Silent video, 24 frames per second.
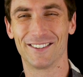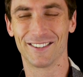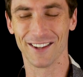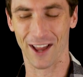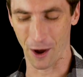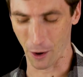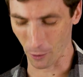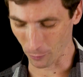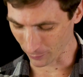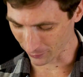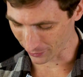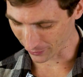so
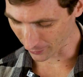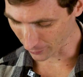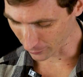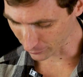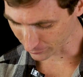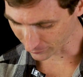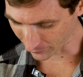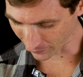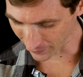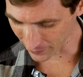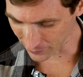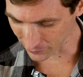with
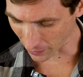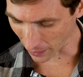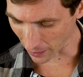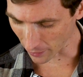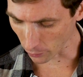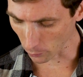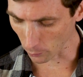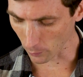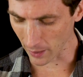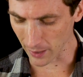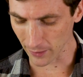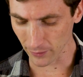those things out
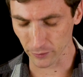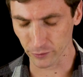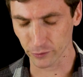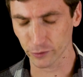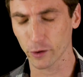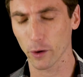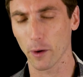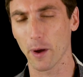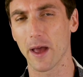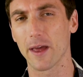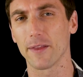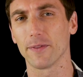of the way, let's
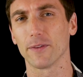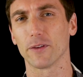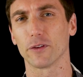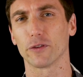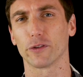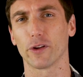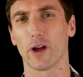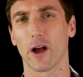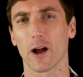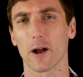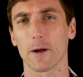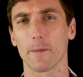go ahead and
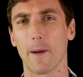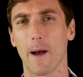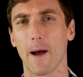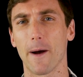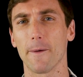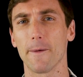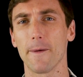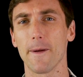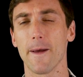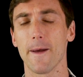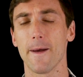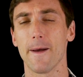let's talk
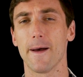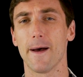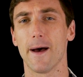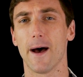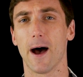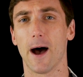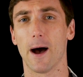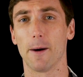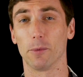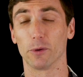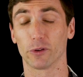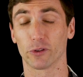about
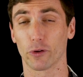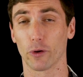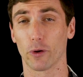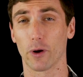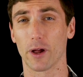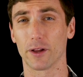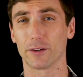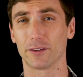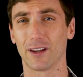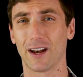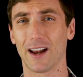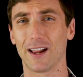um, what's going
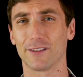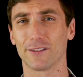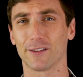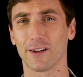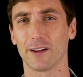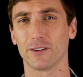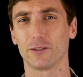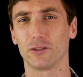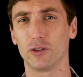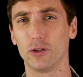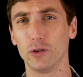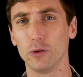on today. It's
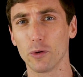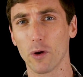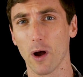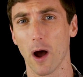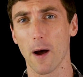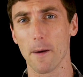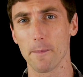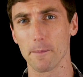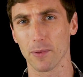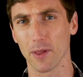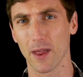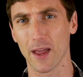not too
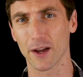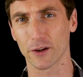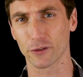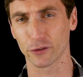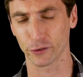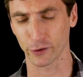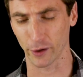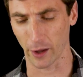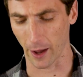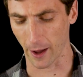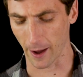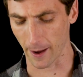
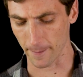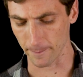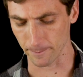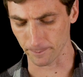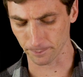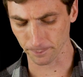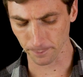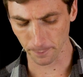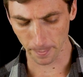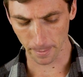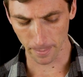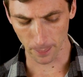complex.
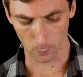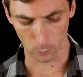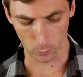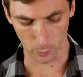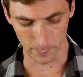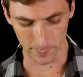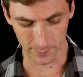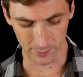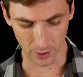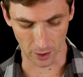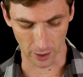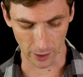Um, we're
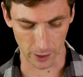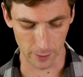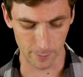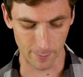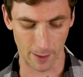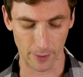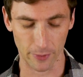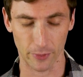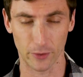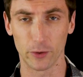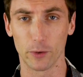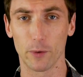going to be talking
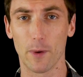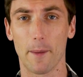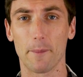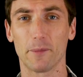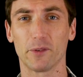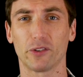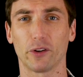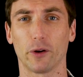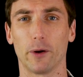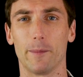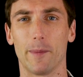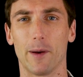about the new
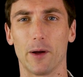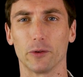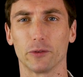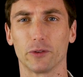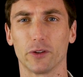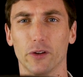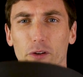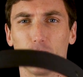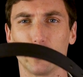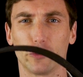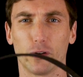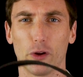emissary
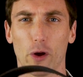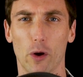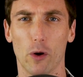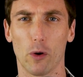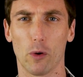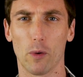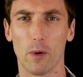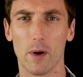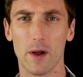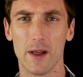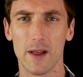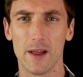belt.
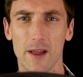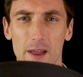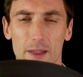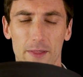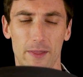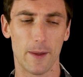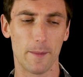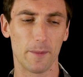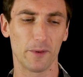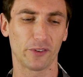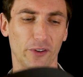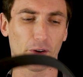So,
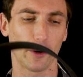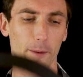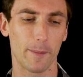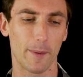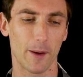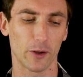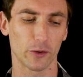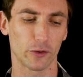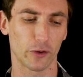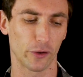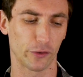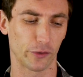the Emissary
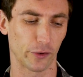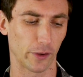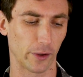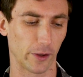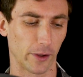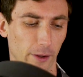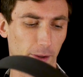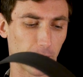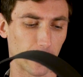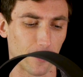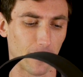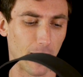Belt is
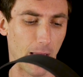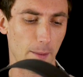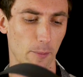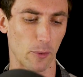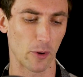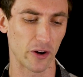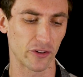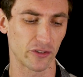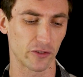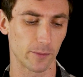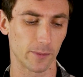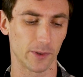a
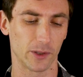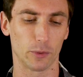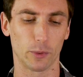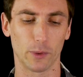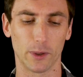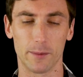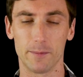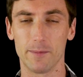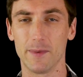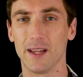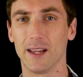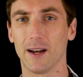collaboration
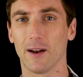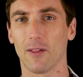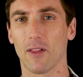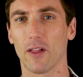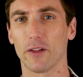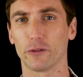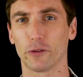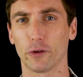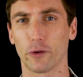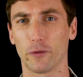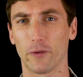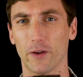between me and
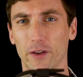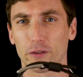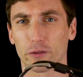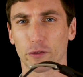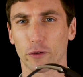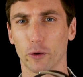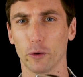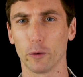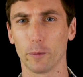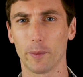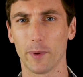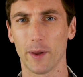Alonso Defense
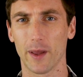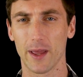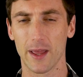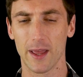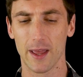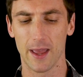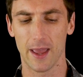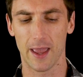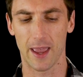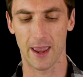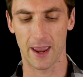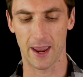Group,
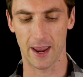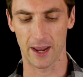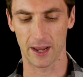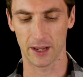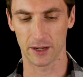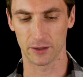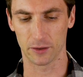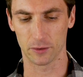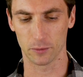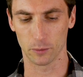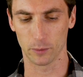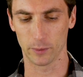
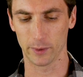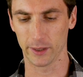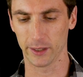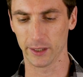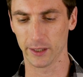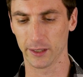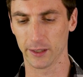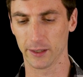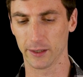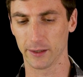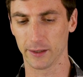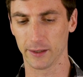and
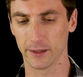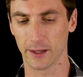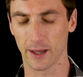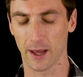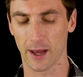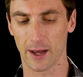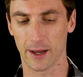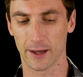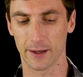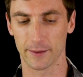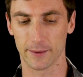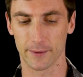we
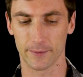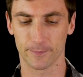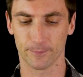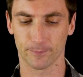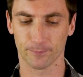uh,